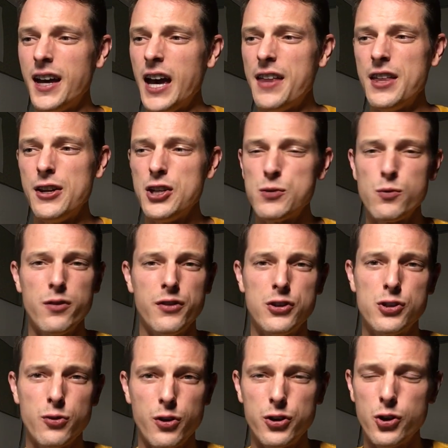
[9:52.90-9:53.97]
And they just moved
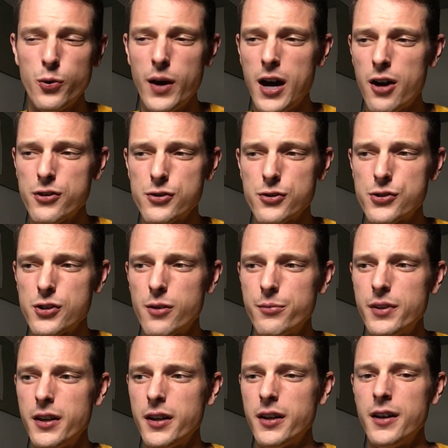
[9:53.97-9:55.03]
into a new house or
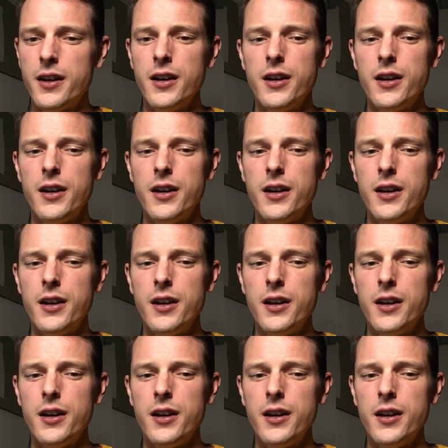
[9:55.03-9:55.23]
something.